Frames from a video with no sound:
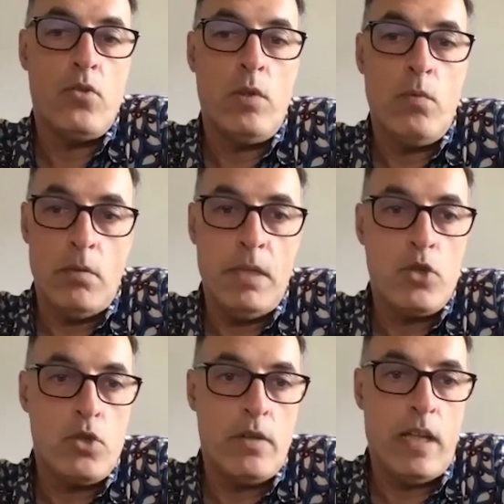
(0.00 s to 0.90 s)
We want to make
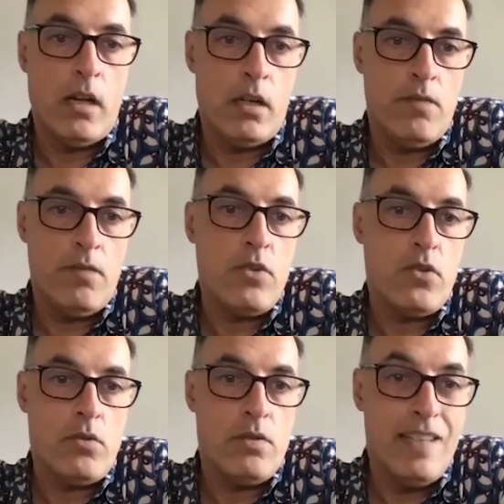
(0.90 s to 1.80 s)
sure that our
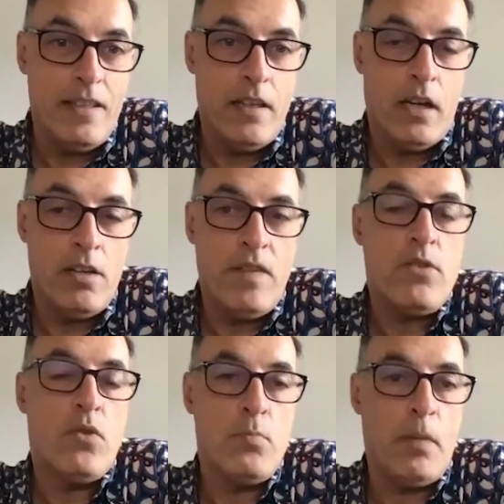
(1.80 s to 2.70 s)

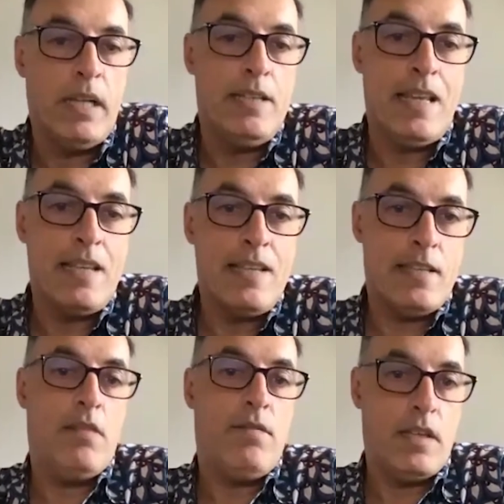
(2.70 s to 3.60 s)
investors' money is as
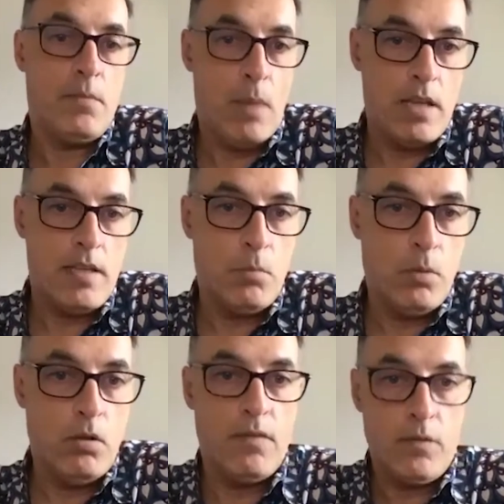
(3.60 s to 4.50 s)
safe as
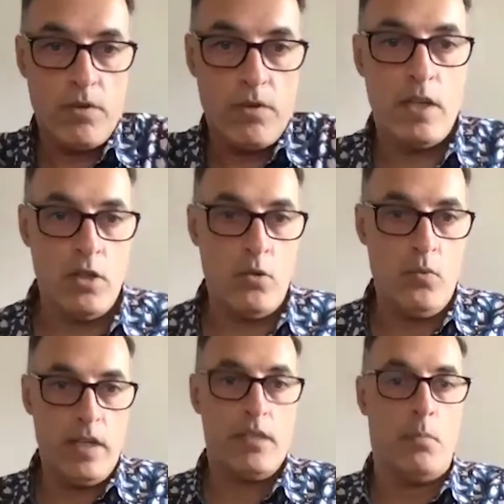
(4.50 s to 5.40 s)
possible. Of course, there's a
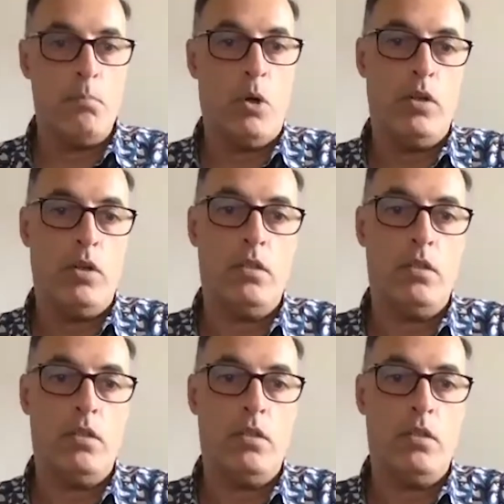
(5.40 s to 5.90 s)
risk component to